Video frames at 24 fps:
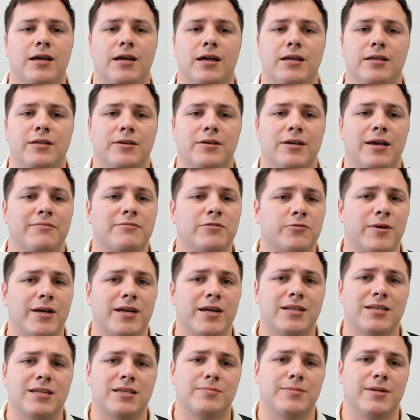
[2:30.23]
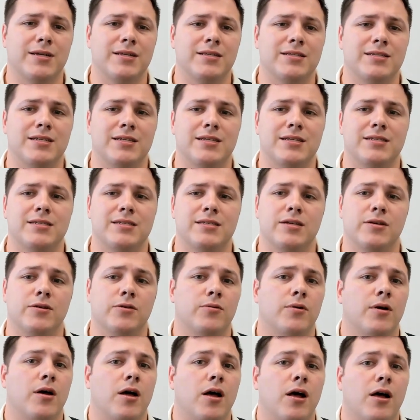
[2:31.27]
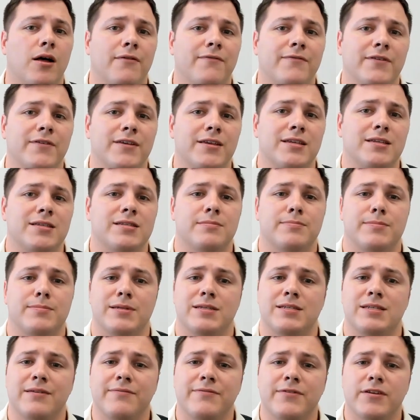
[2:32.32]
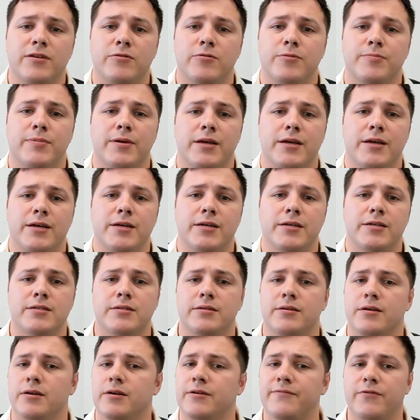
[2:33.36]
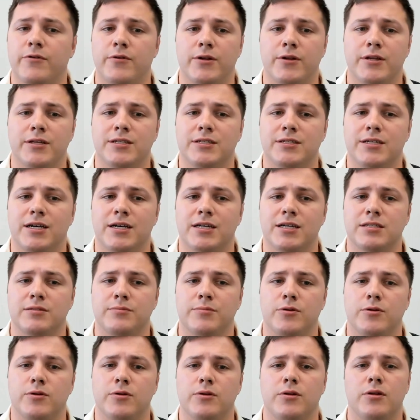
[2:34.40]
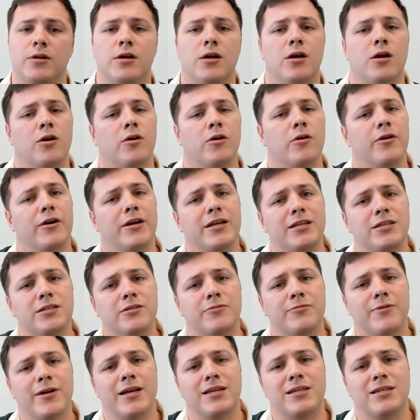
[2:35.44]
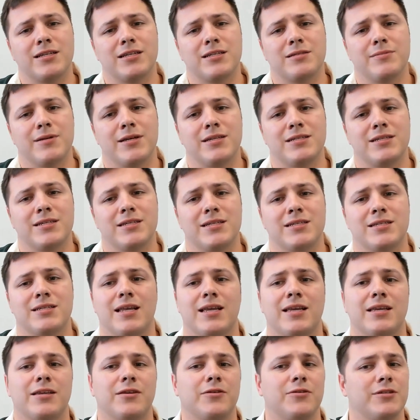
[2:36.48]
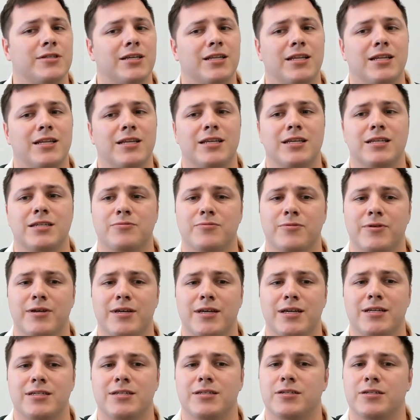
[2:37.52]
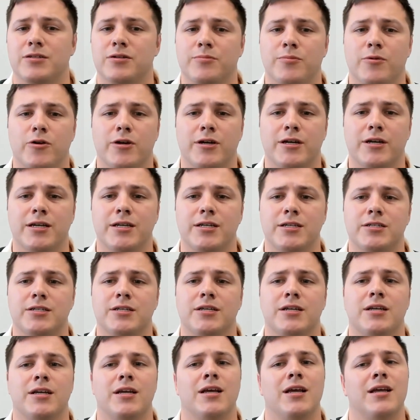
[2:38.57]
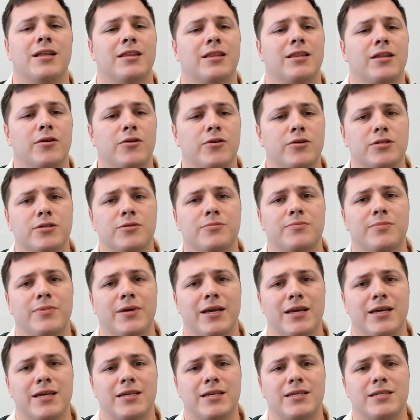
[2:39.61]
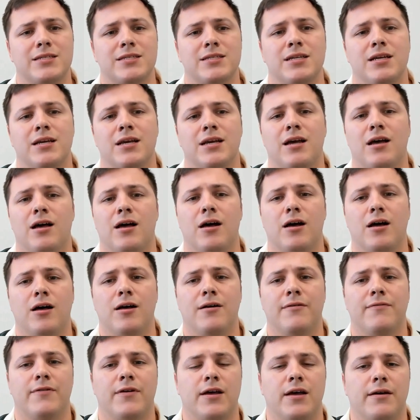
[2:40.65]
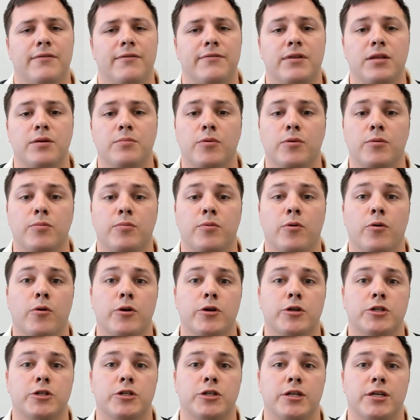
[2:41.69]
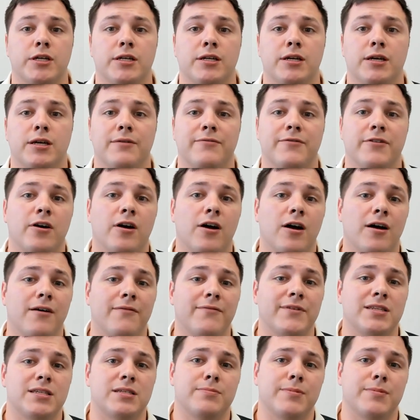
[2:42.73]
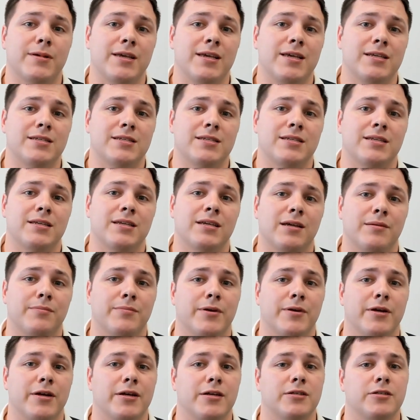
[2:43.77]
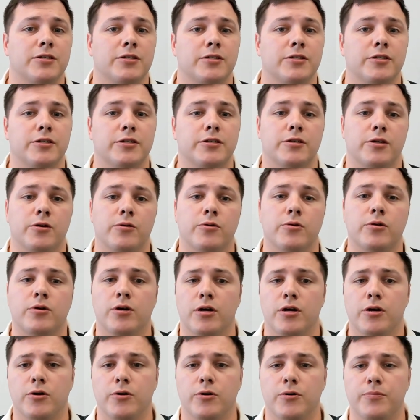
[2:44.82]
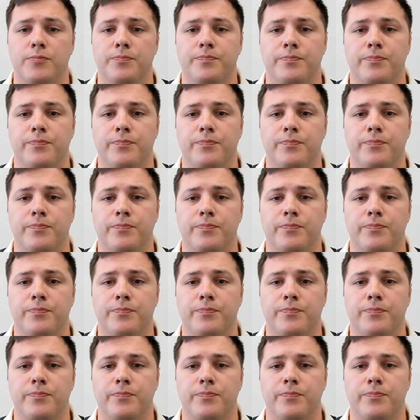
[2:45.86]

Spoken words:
you have direct expenses, so office-specific repairs are fully deductible, or indirect expenses like utilities, rent, your mortgage. Those are based off of the proportion of your office space compared to your total home.